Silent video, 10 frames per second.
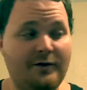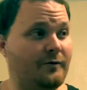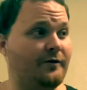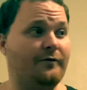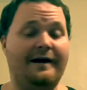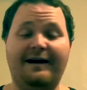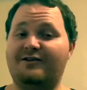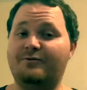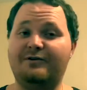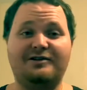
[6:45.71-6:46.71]
we ran
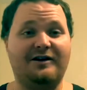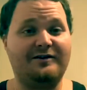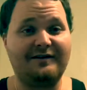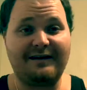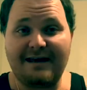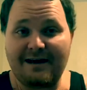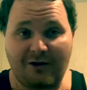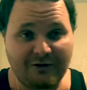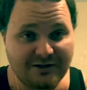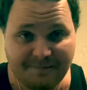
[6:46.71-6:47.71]
into each other again
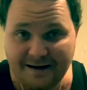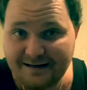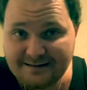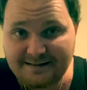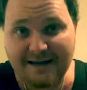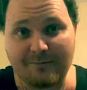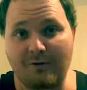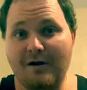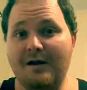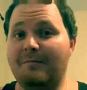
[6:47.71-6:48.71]
on the spades table.